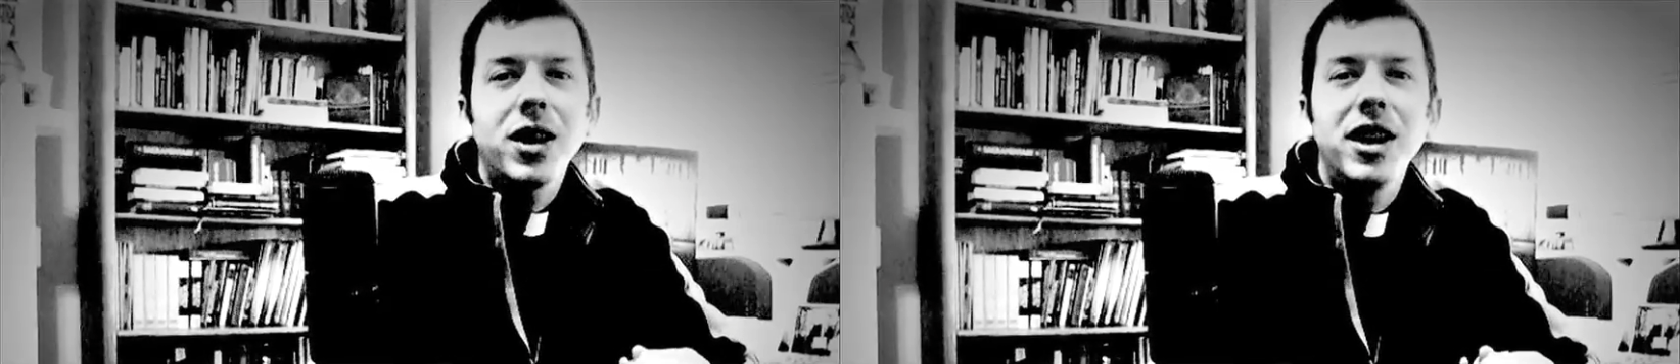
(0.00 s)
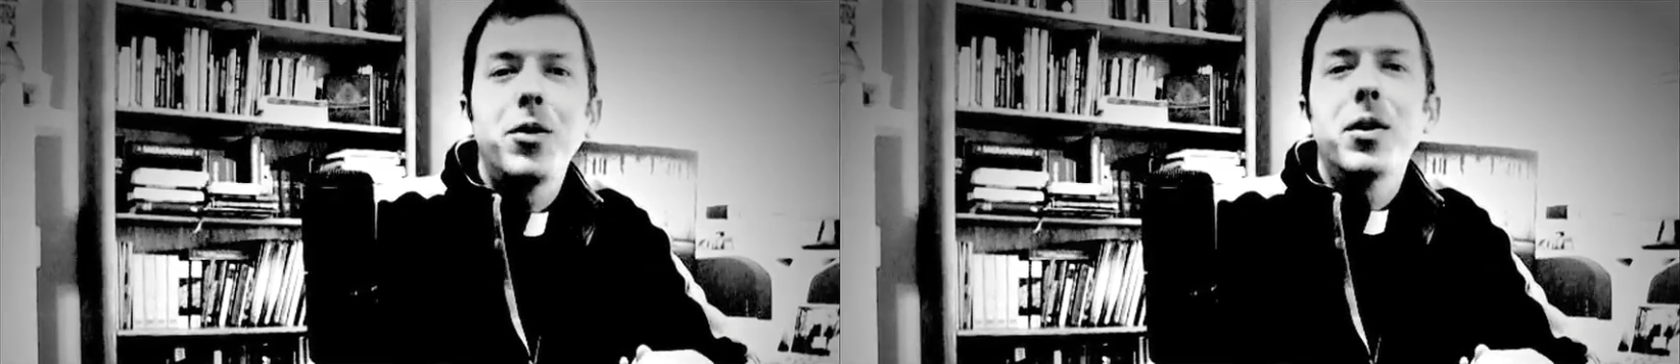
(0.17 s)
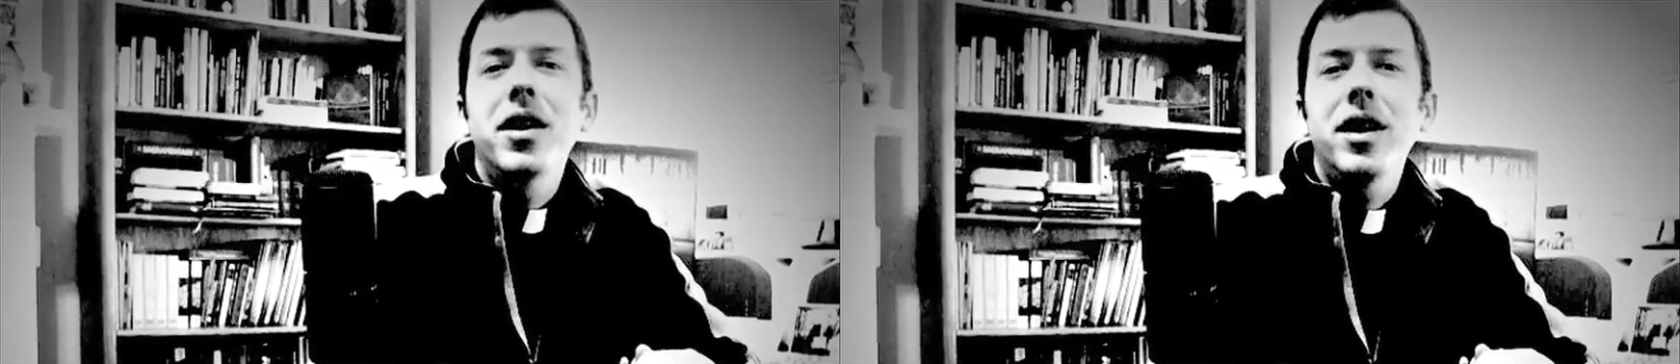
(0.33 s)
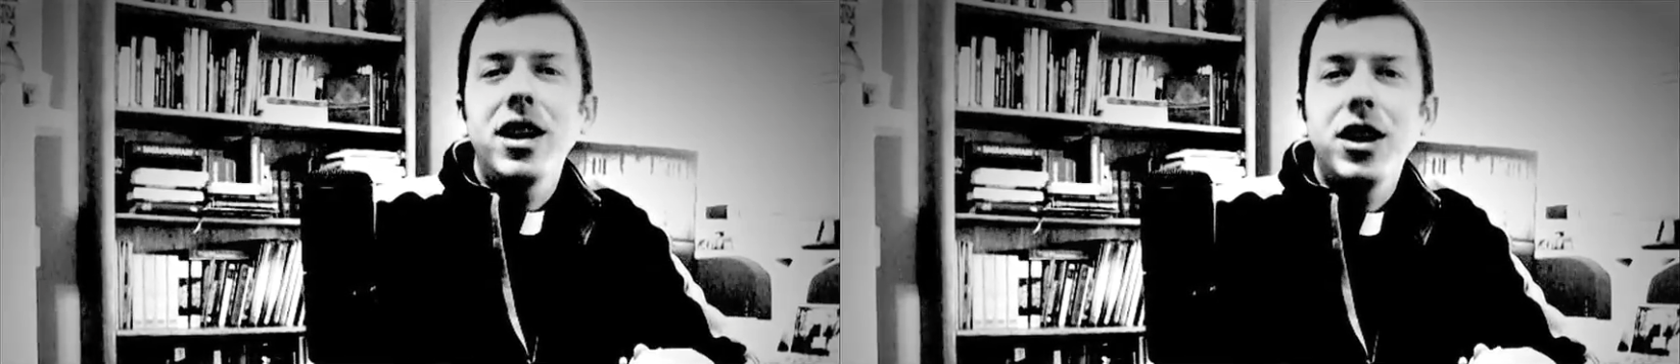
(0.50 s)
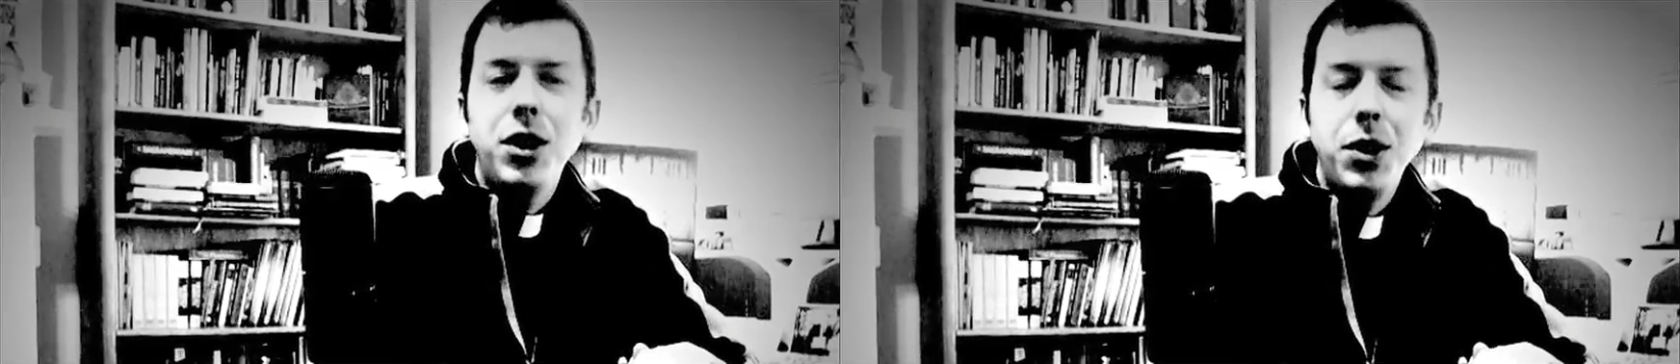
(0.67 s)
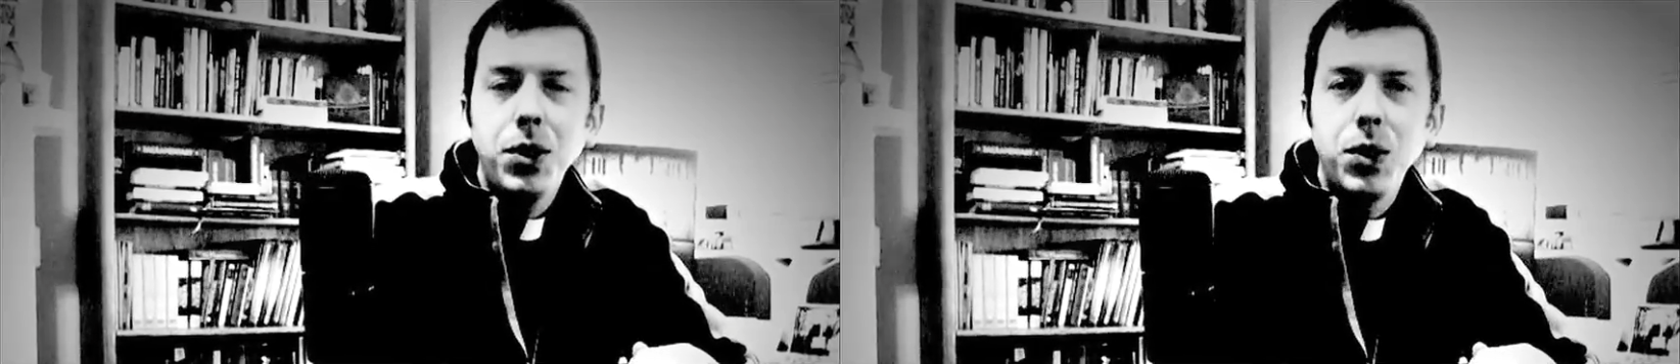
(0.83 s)
and I want to thank
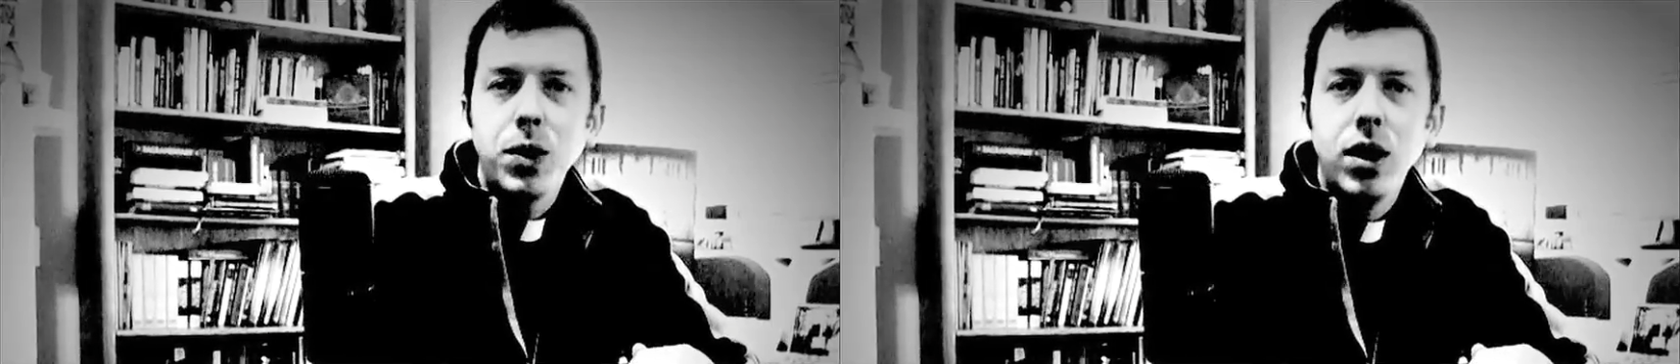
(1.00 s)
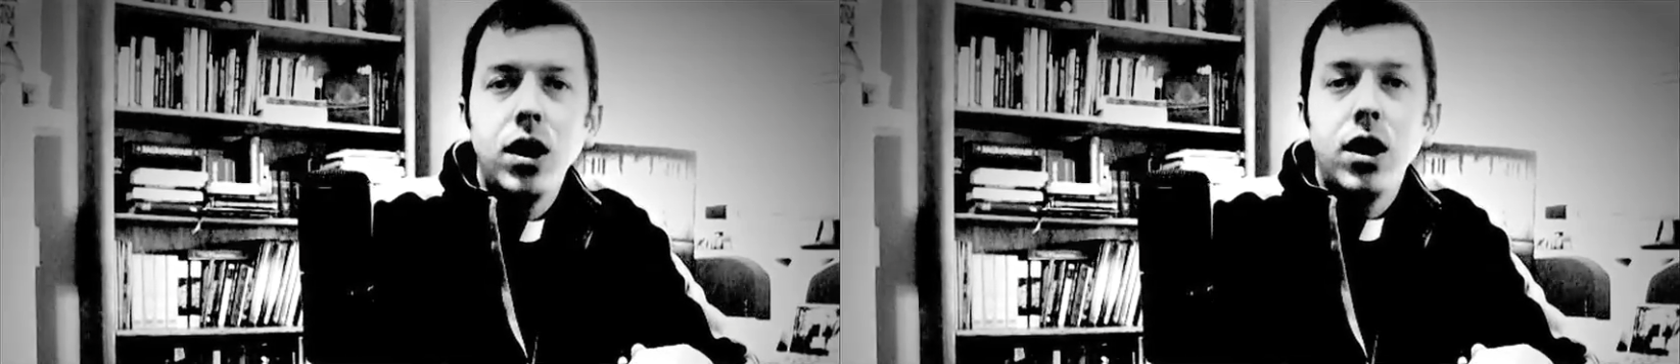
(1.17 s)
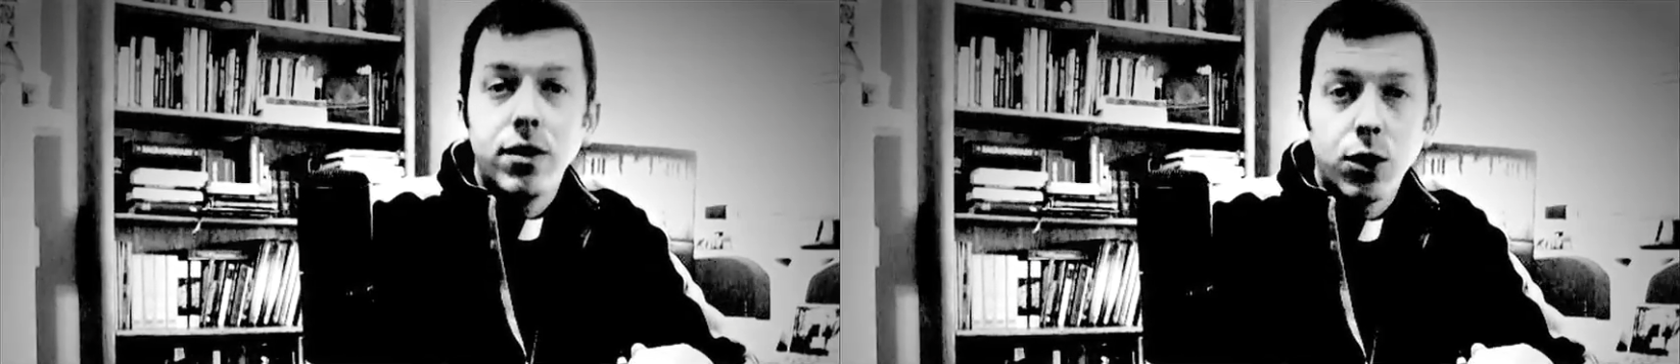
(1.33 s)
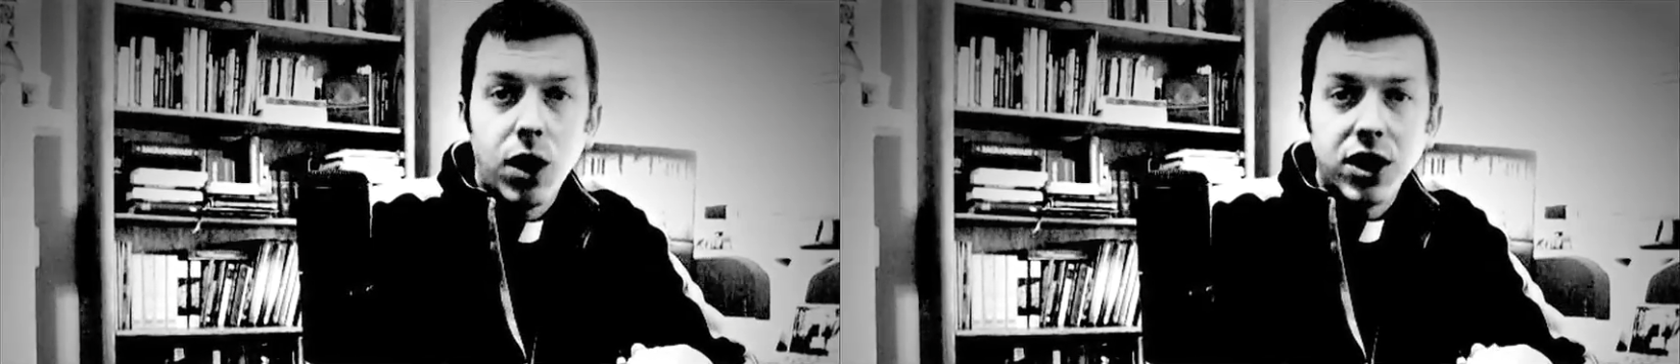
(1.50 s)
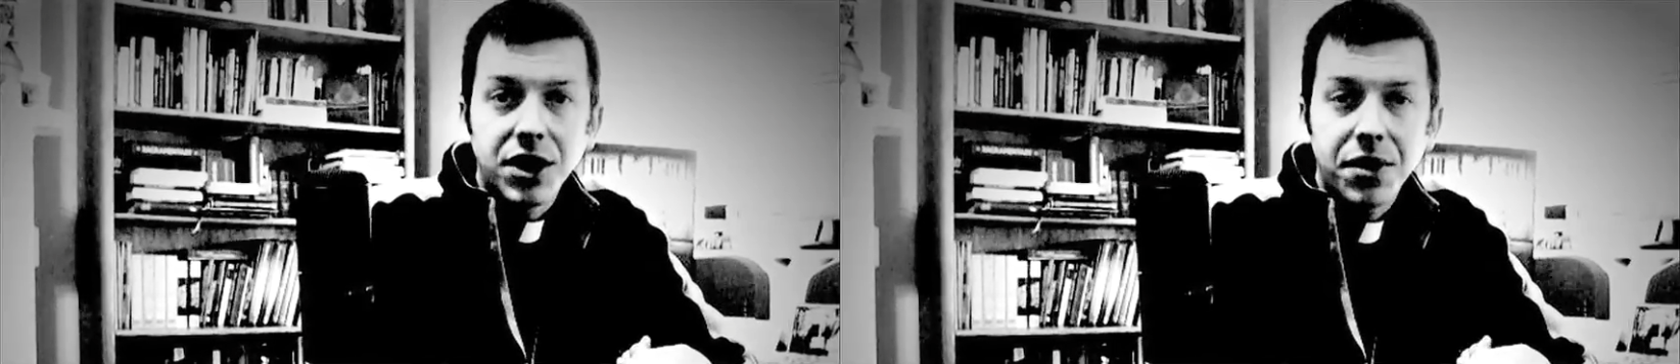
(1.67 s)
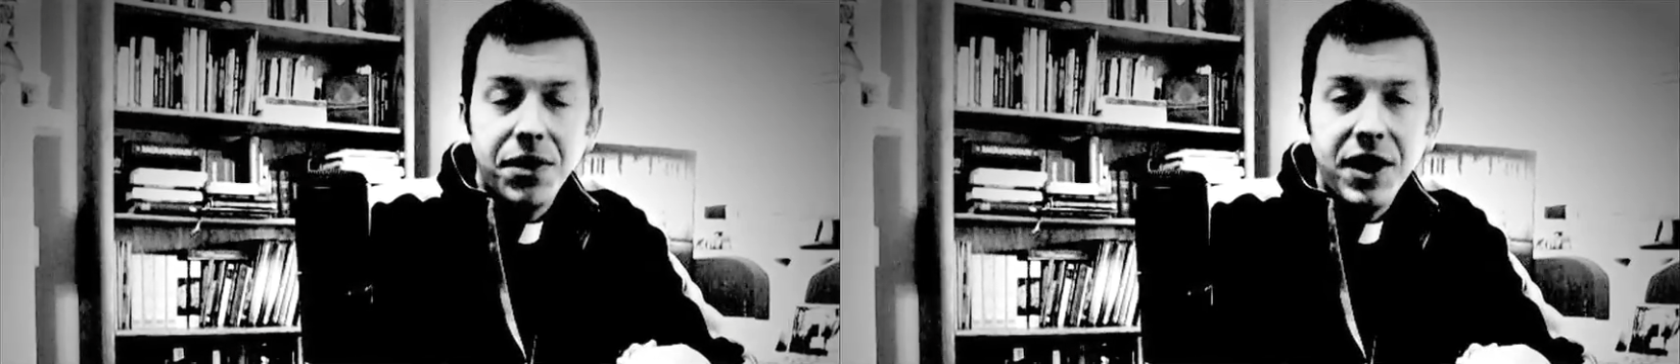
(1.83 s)
you for
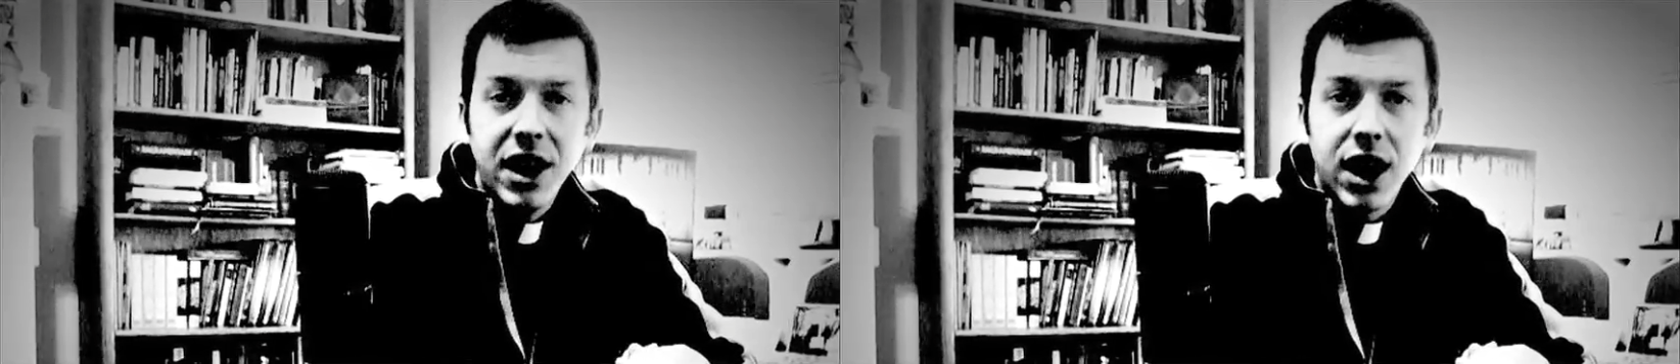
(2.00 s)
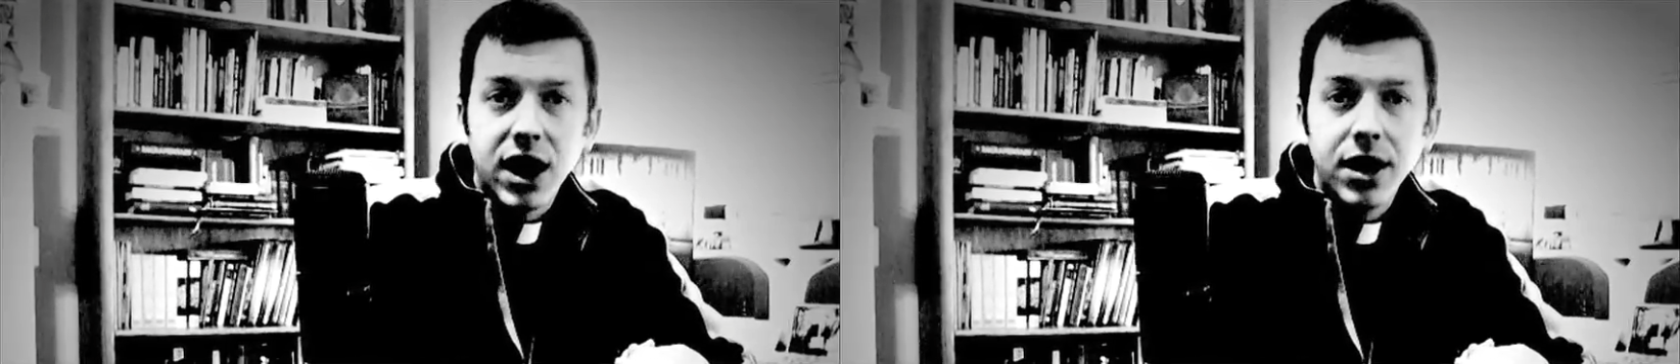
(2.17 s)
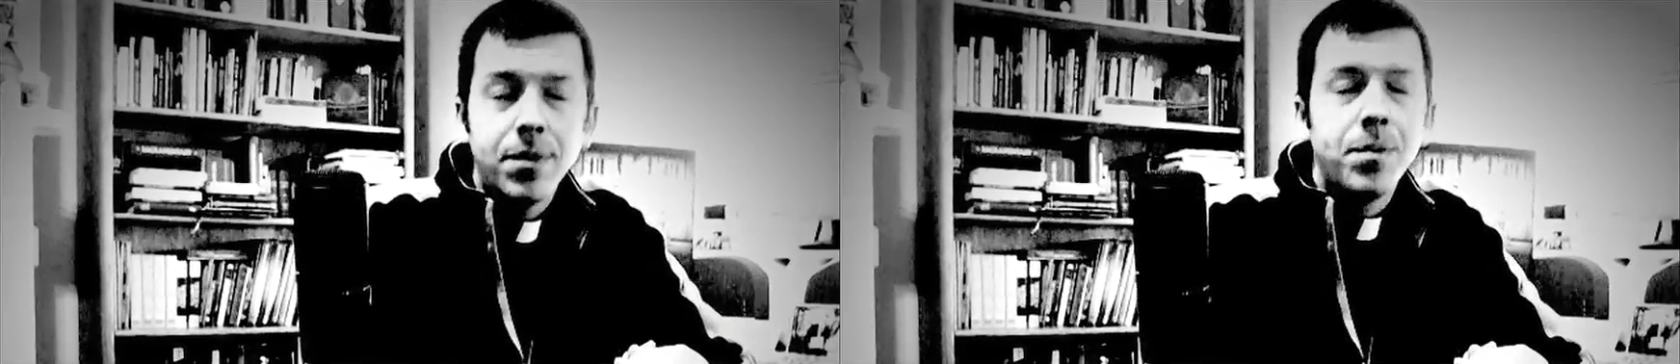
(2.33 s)
watching FIAT.